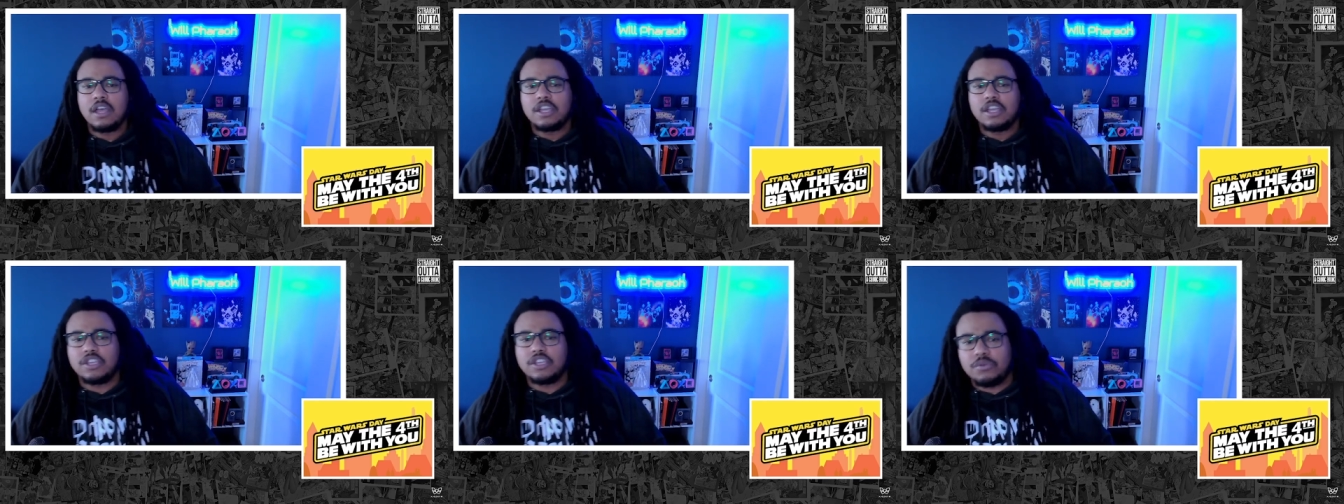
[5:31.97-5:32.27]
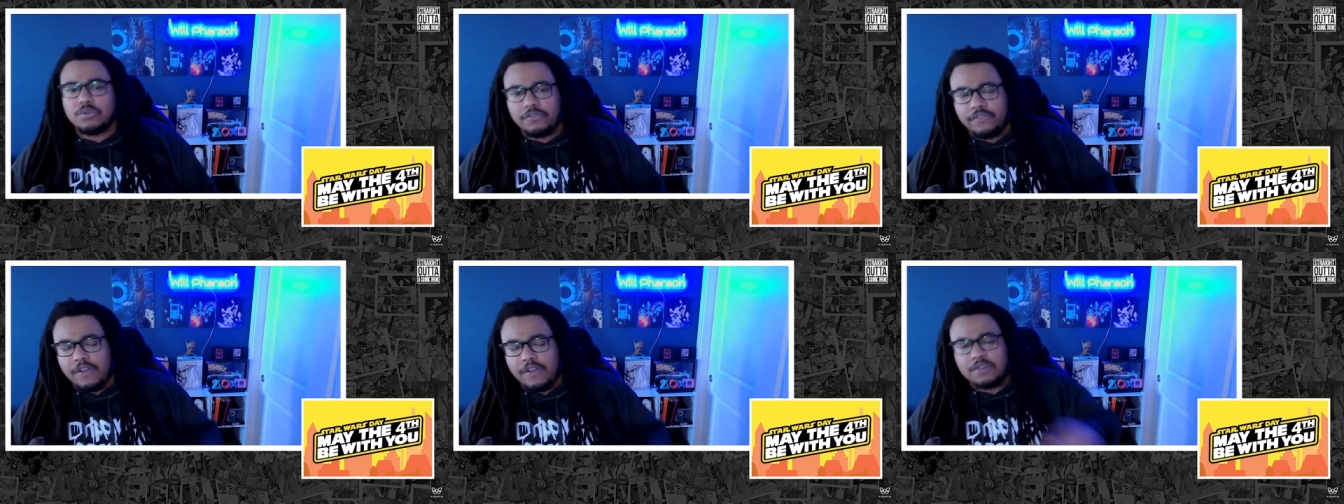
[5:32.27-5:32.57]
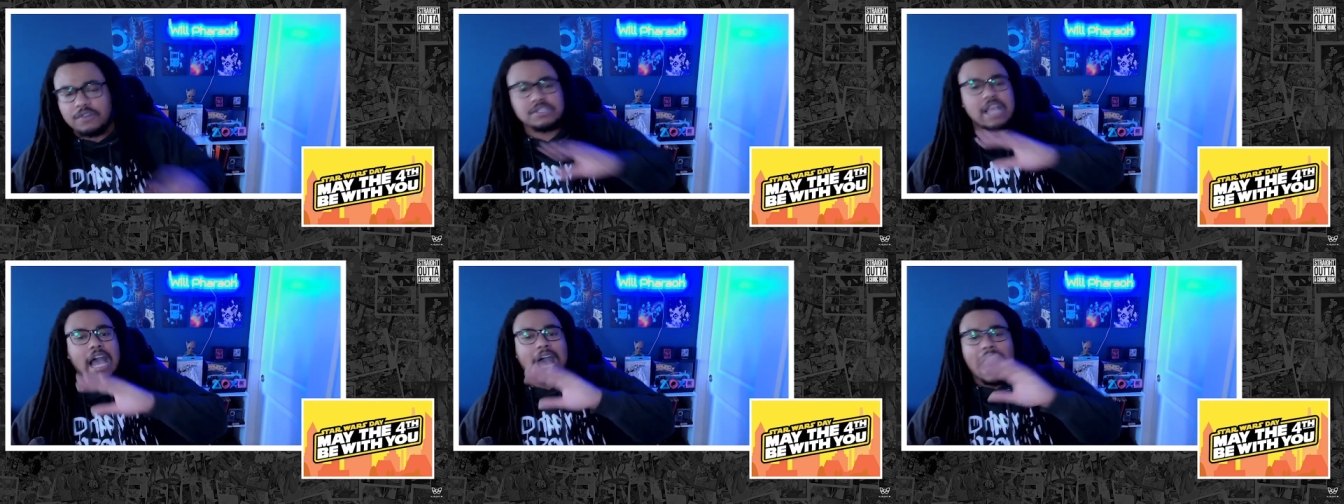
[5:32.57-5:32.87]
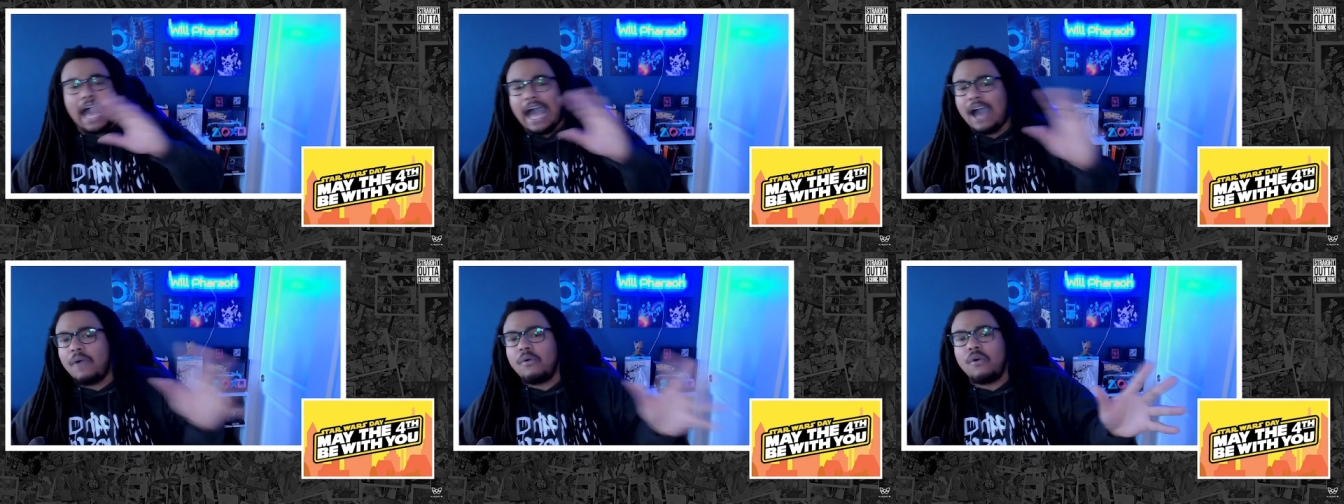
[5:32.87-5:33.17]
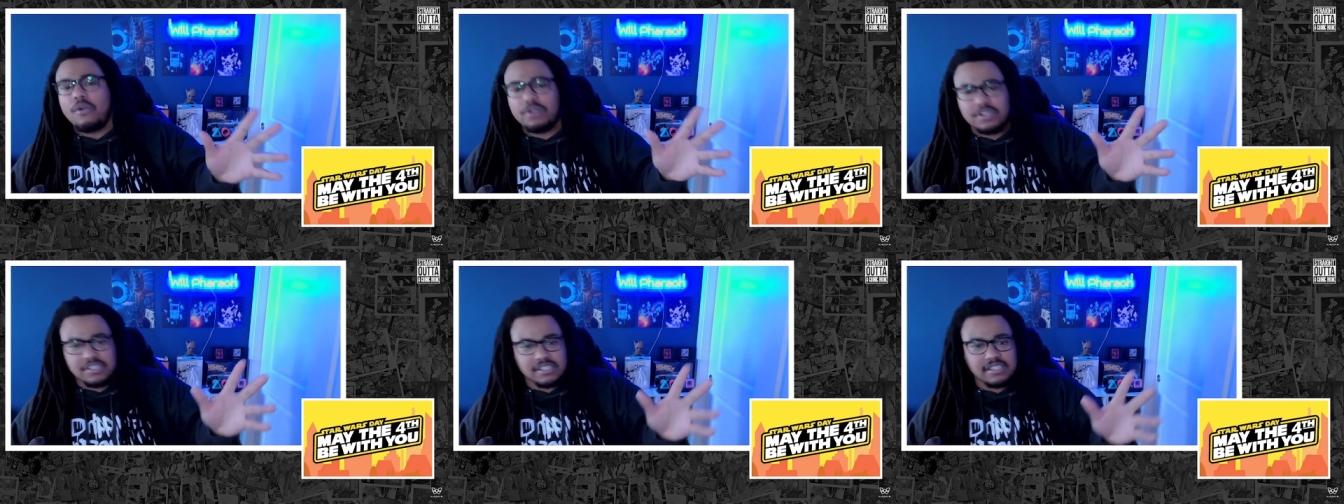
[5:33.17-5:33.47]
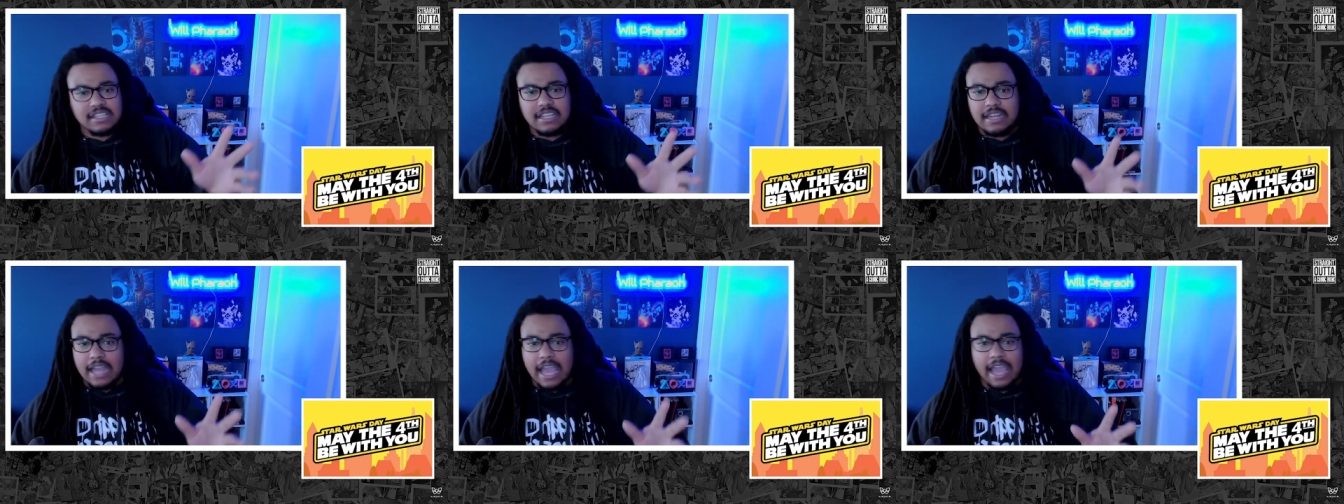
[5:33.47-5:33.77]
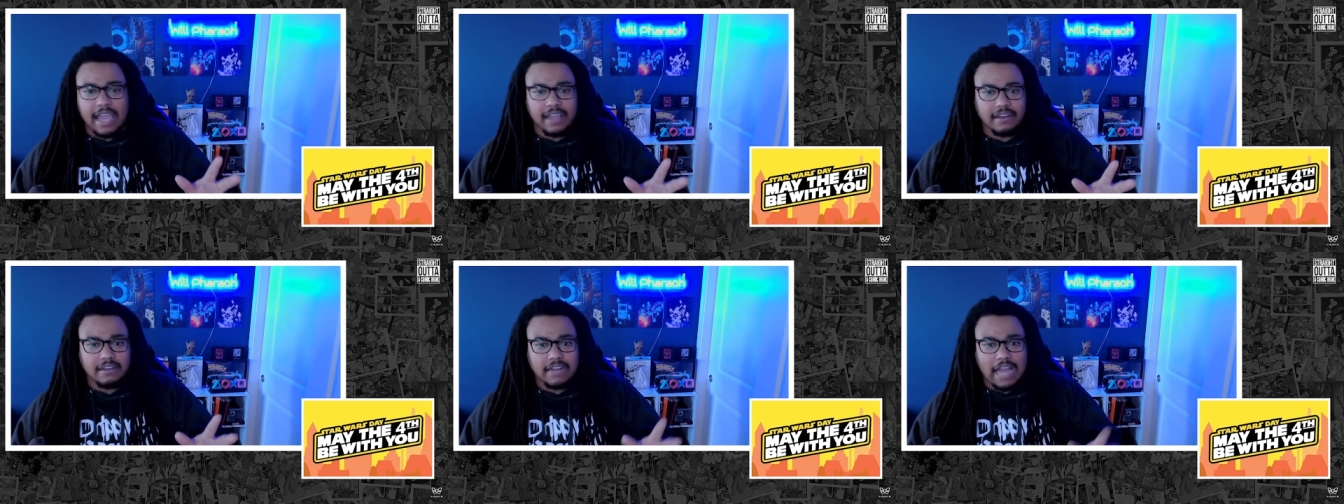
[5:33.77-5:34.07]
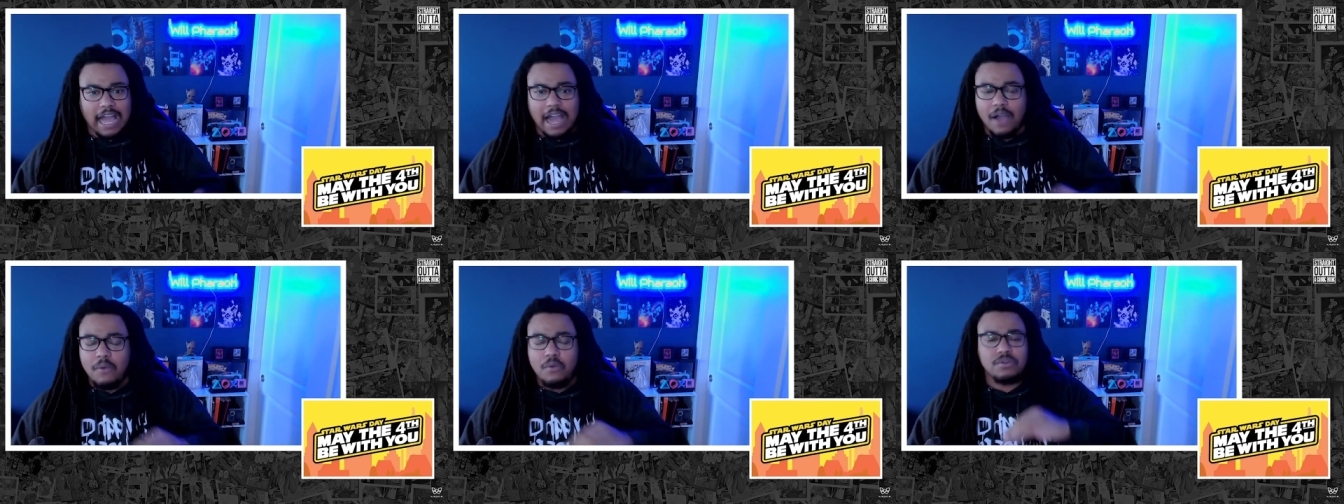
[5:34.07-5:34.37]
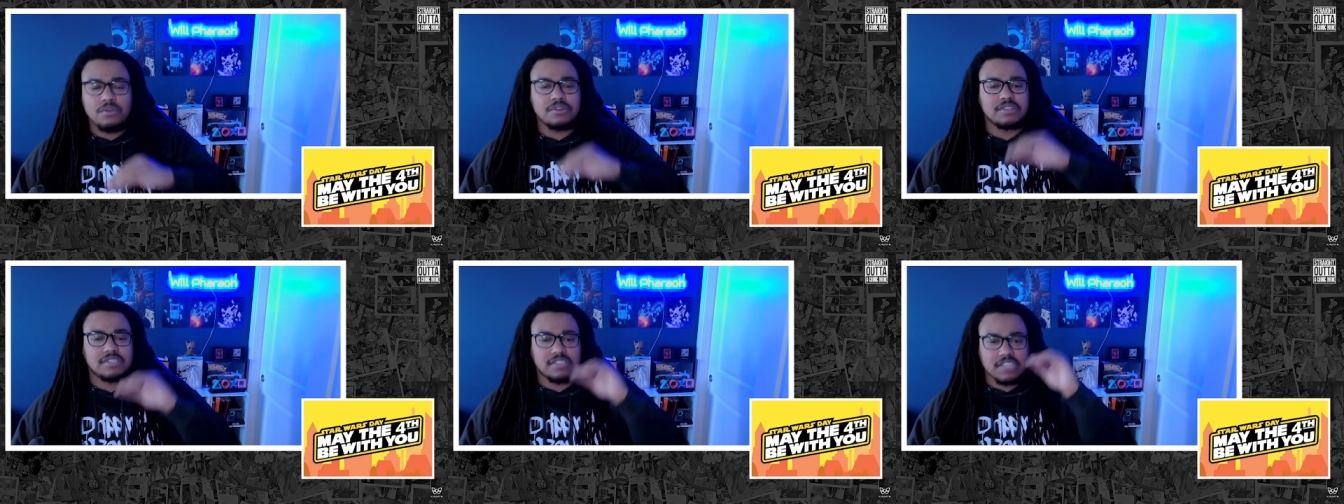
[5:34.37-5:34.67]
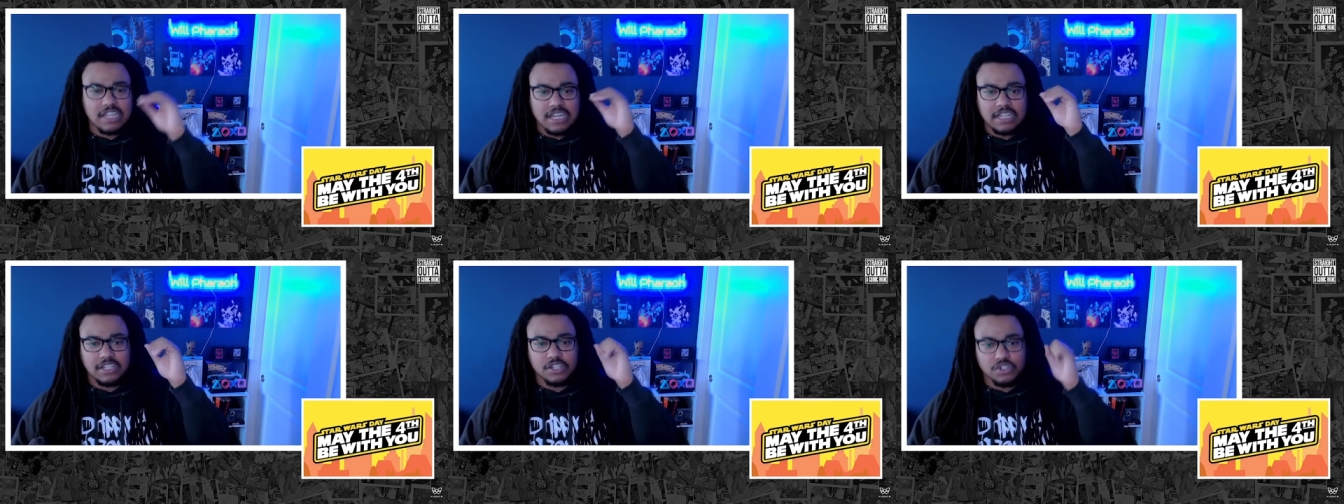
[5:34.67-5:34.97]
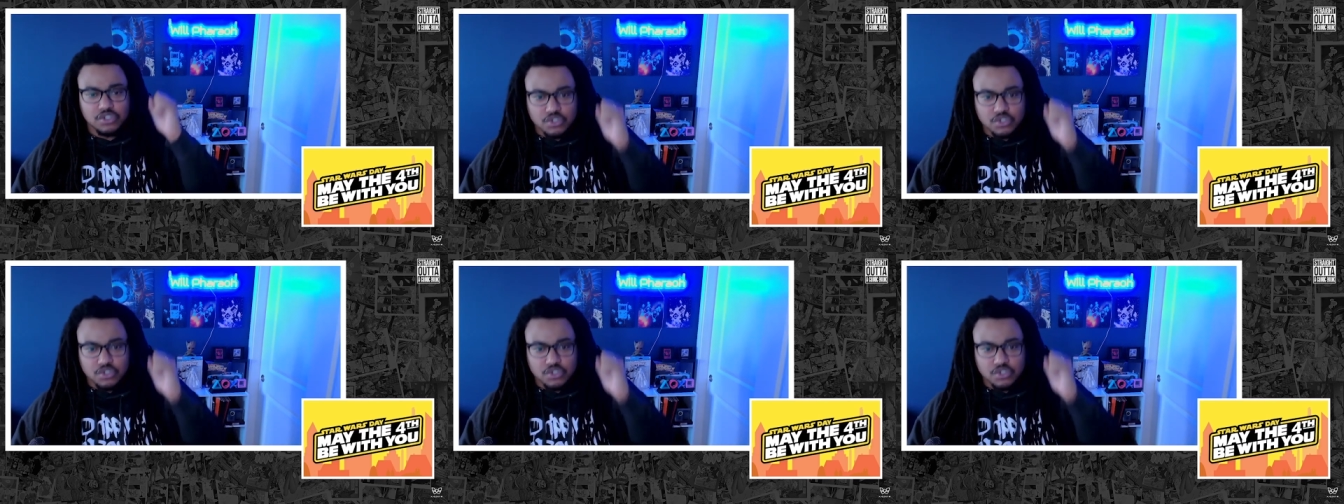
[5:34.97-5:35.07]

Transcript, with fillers: universe. I want to see that. I want to see the